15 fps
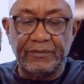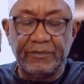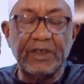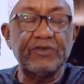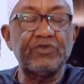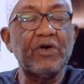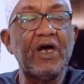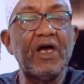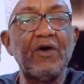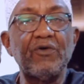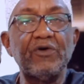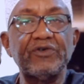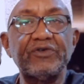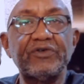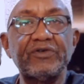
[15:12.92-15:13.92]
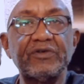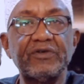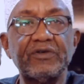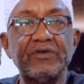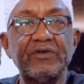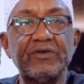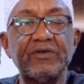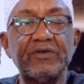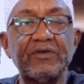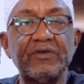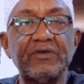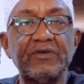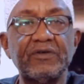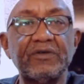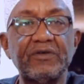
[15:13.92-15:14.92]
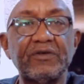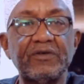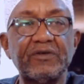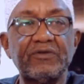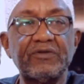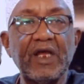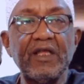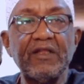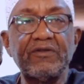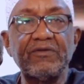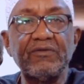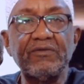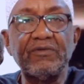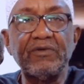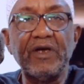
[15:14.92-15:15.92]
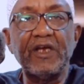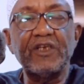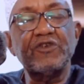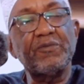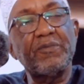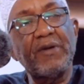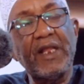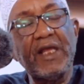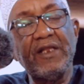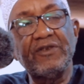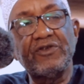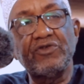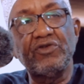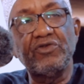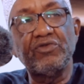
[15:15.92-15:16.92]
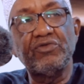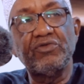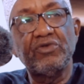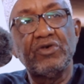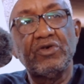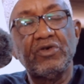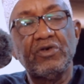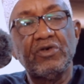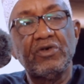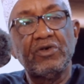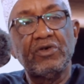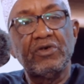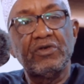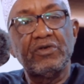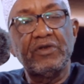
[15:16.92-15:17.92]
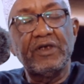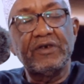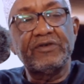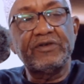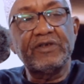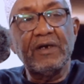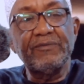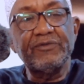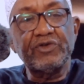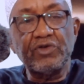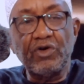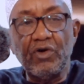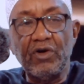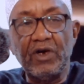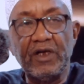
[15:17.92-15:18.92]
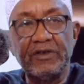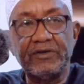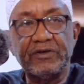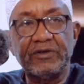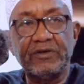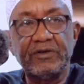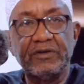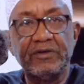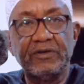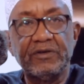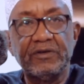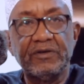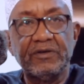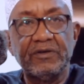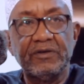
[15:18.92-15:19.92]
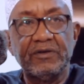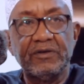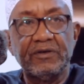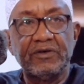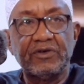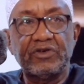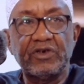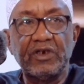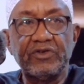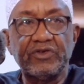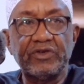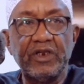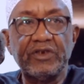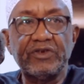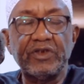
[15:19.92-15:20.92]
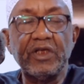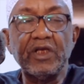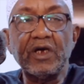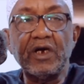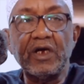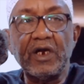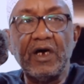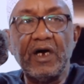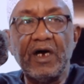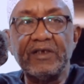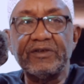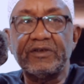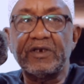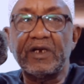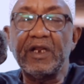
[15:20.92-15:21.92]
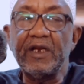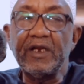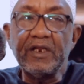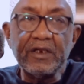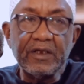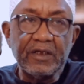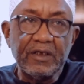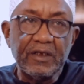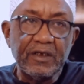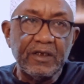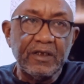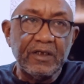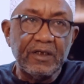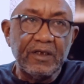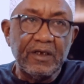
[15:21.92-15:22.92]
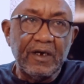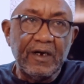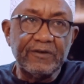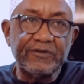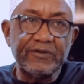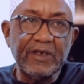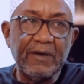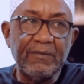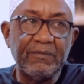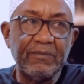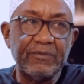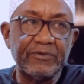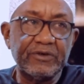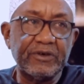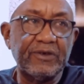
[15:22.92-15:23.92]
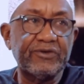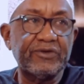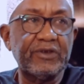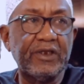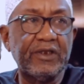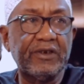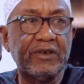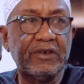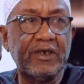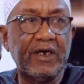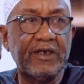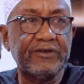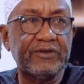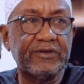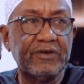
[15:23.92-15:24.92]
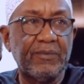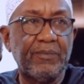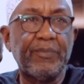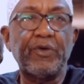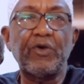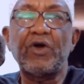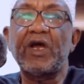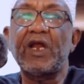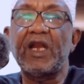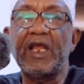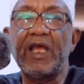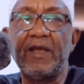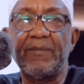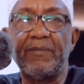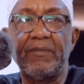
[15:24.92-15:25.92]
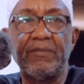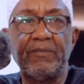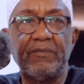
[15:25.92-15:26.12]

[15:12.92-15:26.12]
That's why I was trying to explain to you that some scholars translate Iqra as read, and some translate it as proclaim.